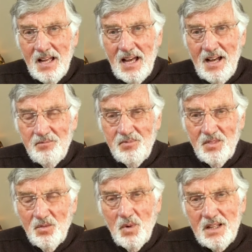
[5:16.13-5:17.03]

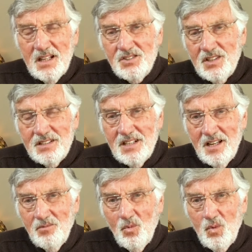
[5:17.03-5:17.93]
um, when they said to
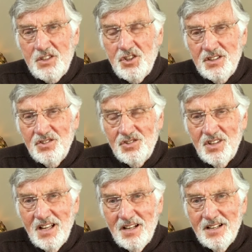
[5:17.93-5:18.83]
him, which is,
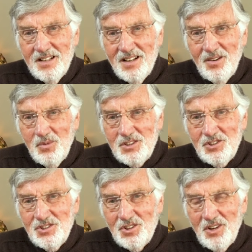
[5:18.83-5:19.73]
a, which
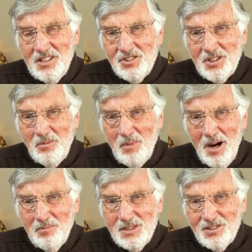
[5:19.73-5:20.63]
is the greatest
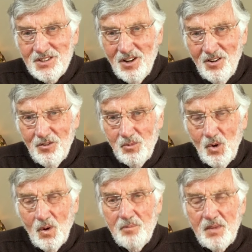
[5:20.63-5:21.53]
commandment of them
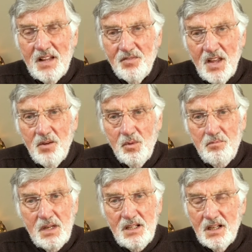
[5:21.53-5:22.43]
all, and they were
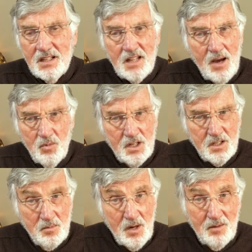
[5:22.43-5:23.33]
meaning that word
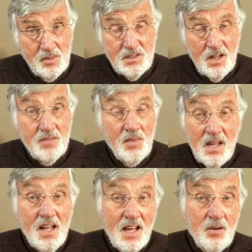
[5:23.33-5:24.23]
commandment. Um,
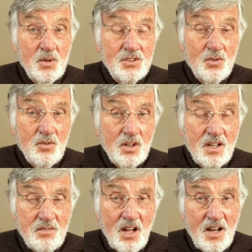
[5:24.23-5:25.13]
it wasn't
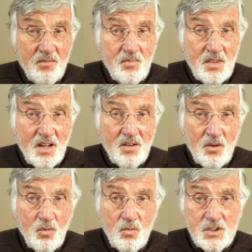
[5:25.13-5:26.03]
a, uh, uh,
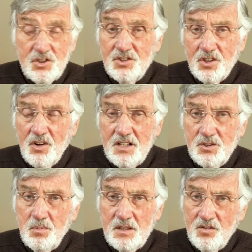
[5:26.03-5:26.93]
which is the
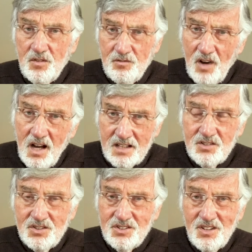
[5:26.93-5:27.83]
greatest piece of
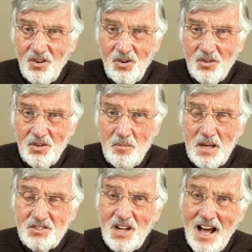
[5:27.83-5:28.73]
advice or the
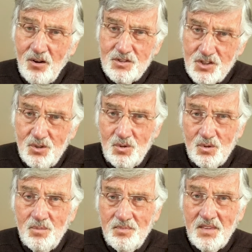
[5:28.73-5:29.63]
best how
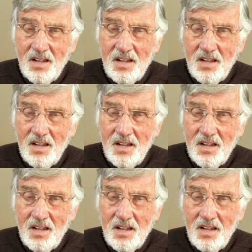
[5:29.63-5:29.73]
to.